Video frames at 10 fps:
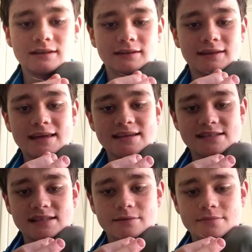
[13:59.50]

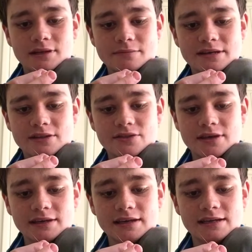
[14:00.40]
less than 1 millimeter
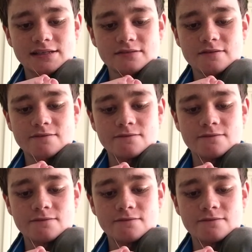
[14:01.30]
thick. It is